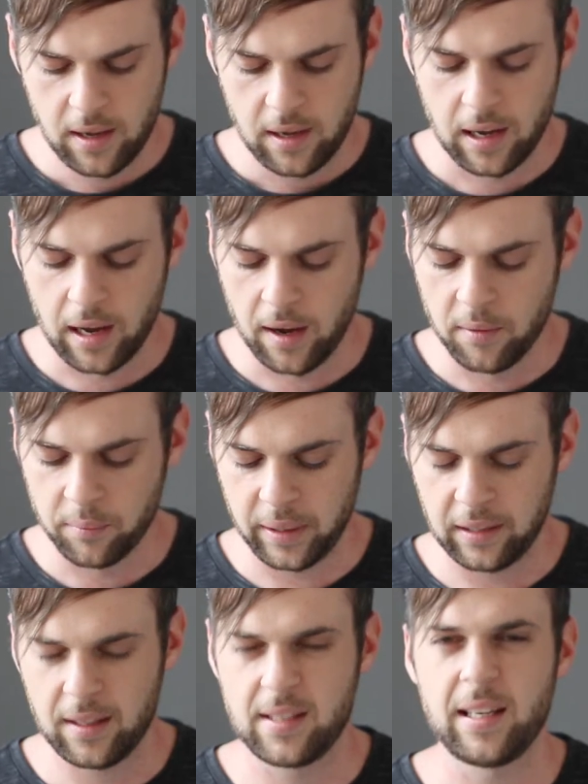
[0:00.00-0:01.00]
But
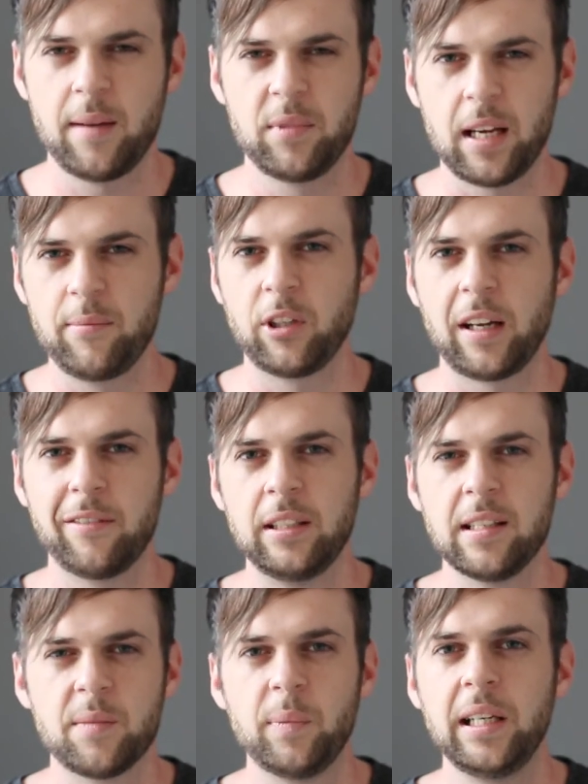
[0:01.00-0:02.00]
at the same time, you're kind of in
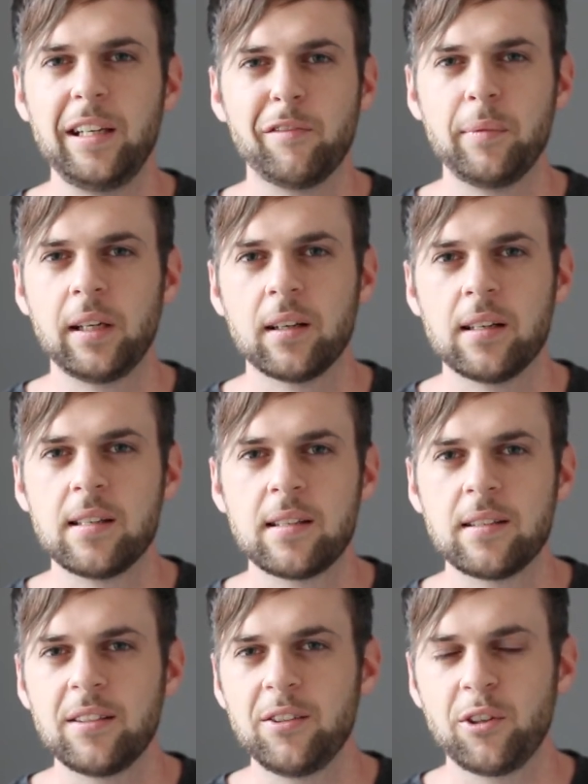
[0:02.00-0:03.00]
disbelief
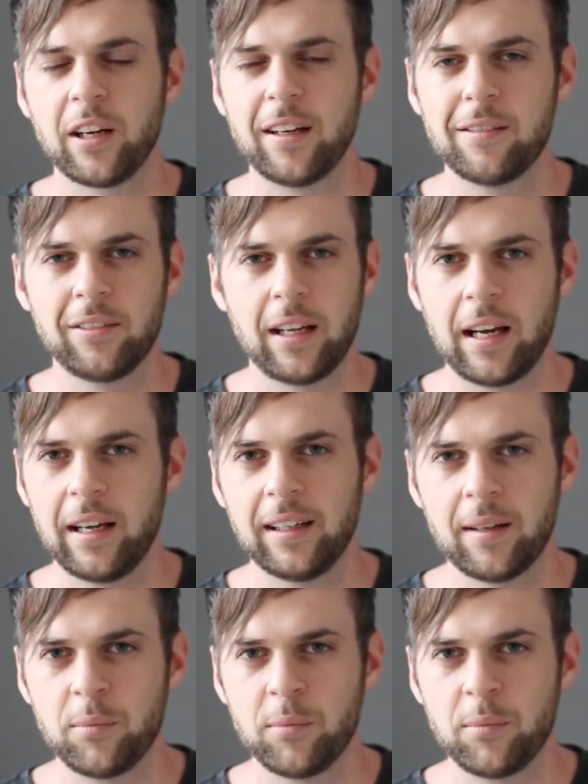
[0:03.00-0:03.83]
because you're kind of like,